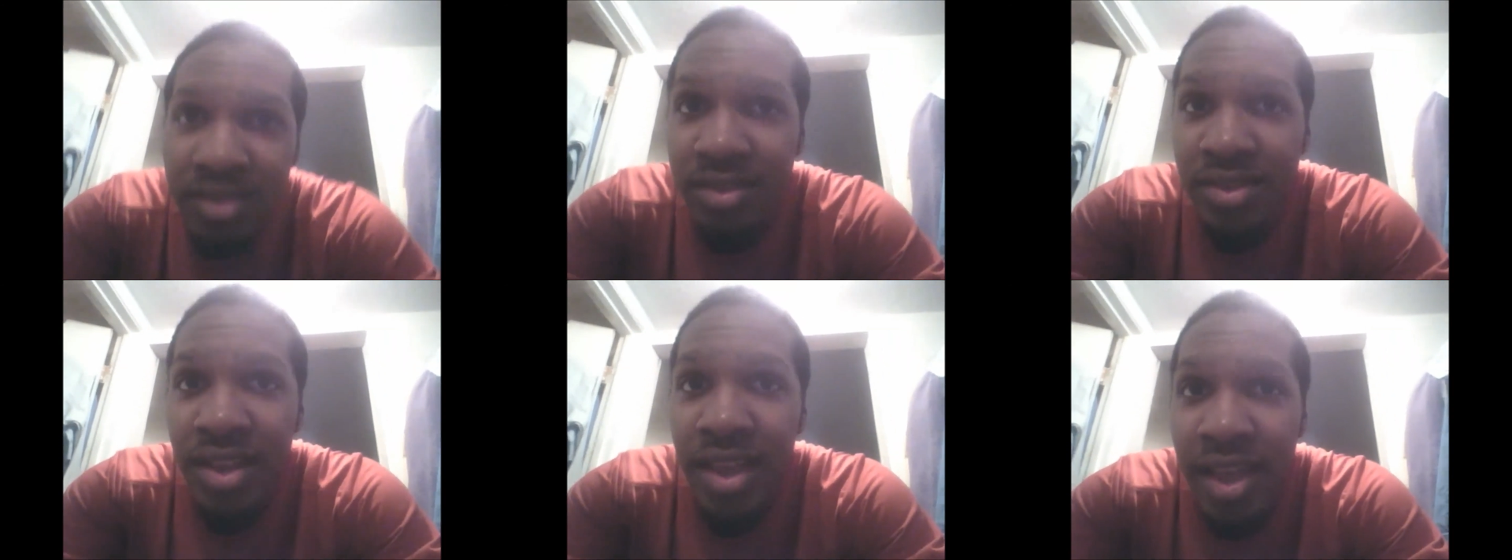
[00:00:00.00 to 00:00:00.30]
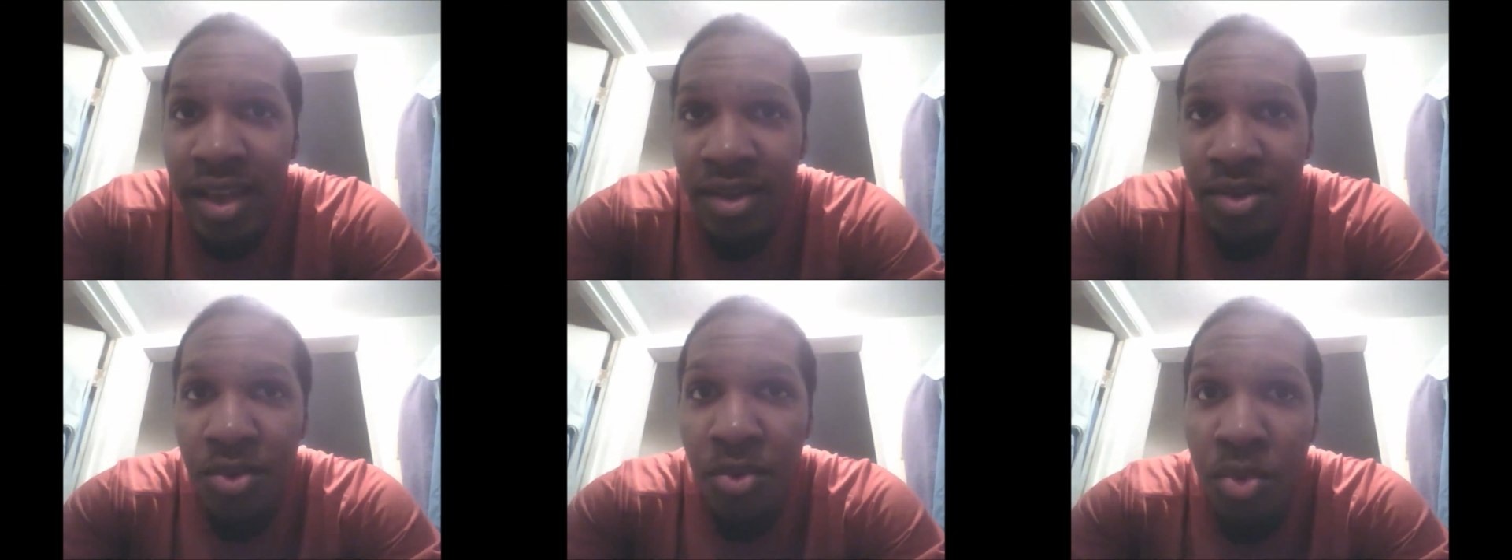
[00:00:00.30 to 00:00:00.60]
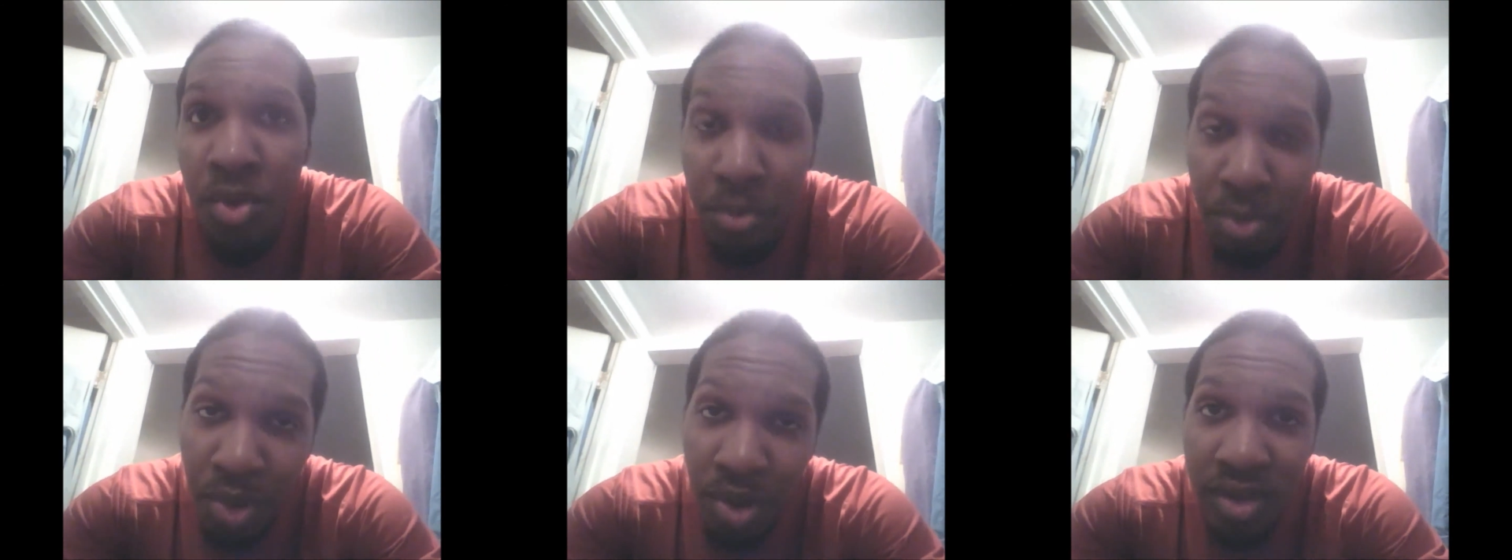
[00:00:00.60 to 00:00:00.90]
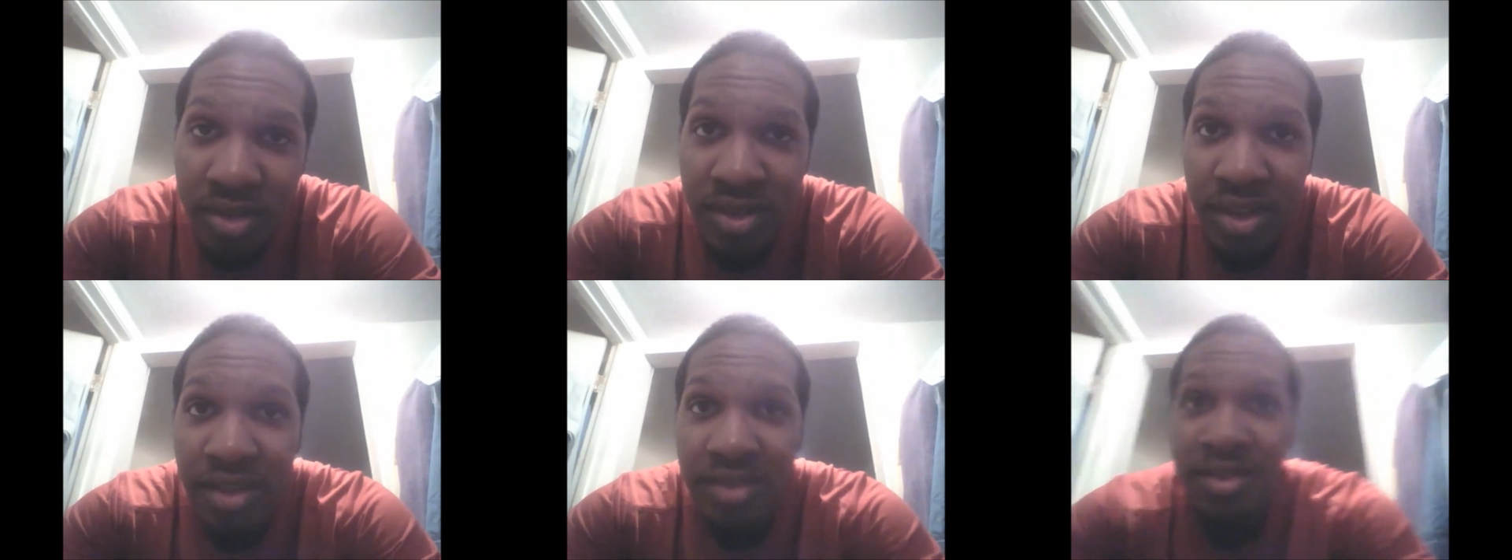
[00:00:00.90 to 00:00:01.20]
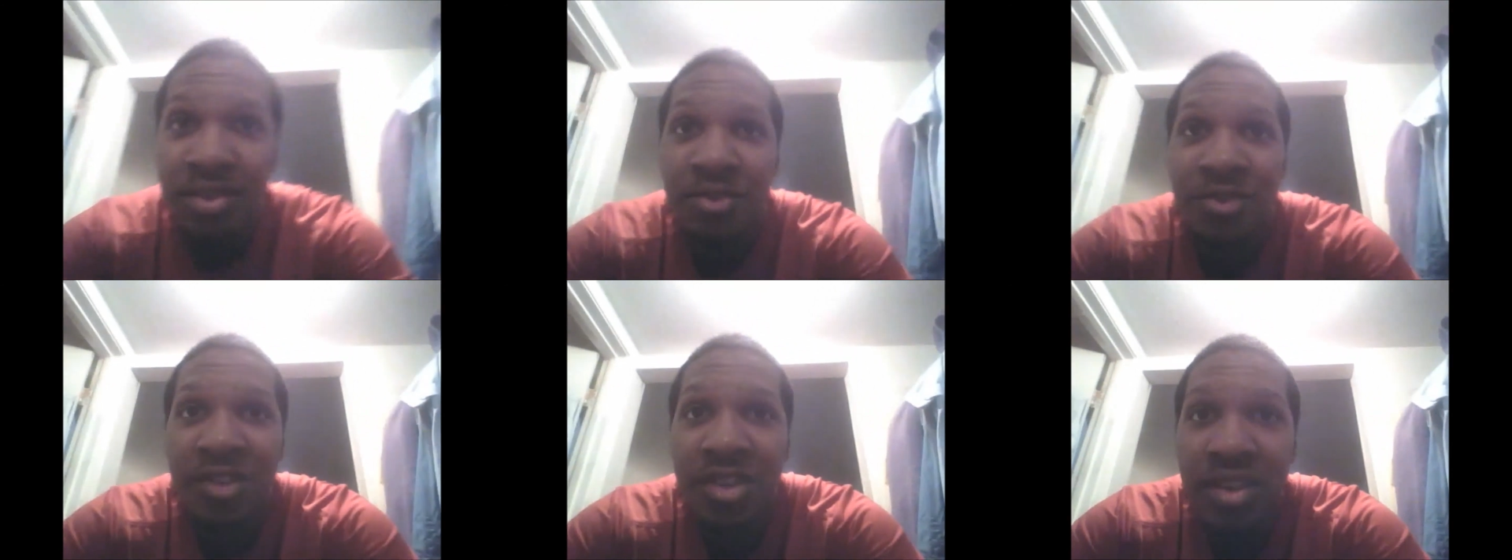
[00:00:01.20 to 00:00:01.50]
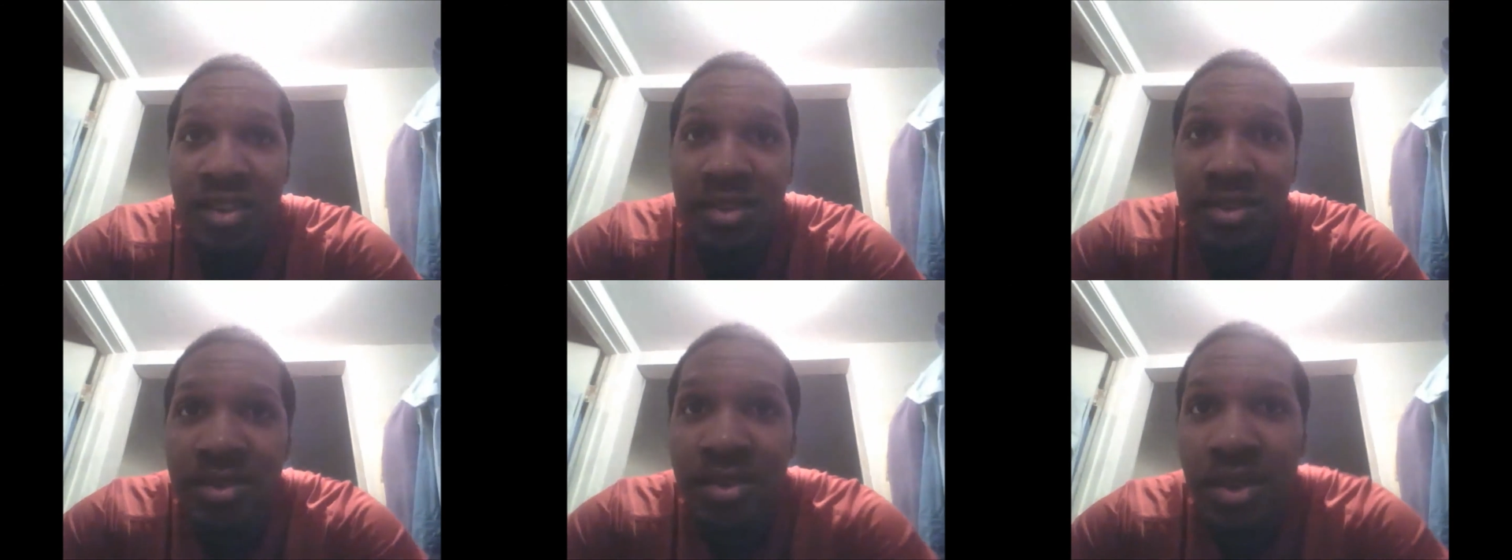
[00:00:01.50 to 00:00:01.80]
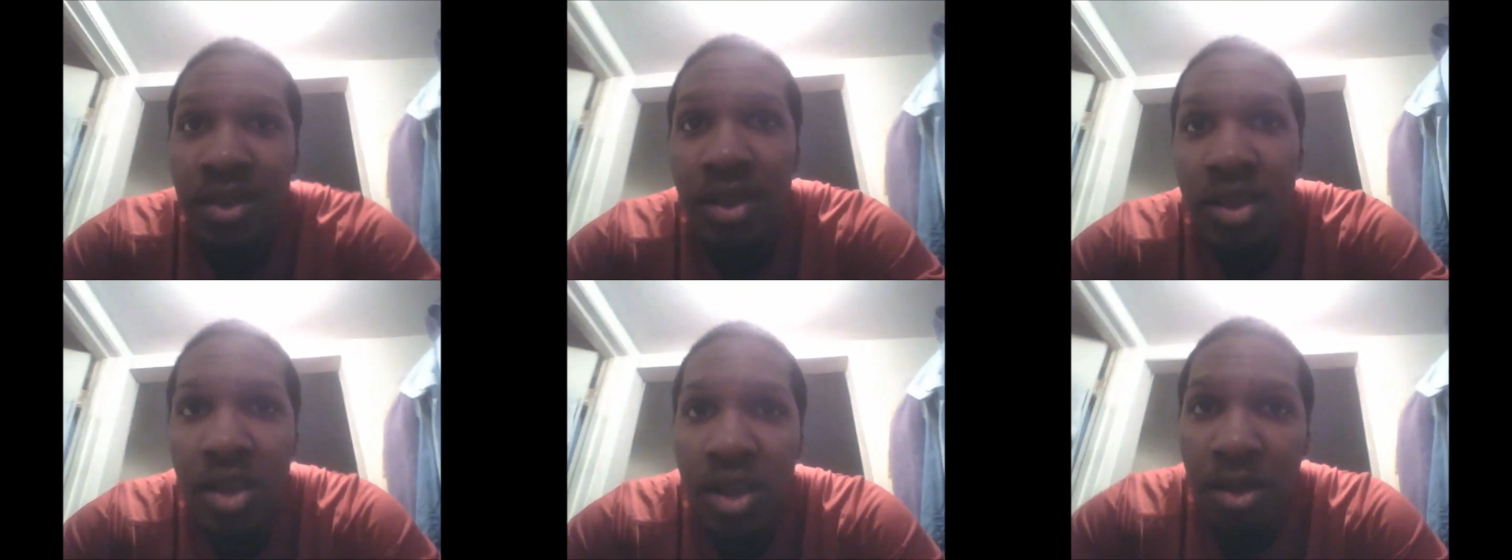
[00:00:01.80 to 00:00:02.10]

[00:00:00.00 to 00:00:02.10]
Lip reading: attack or boss-ass defense,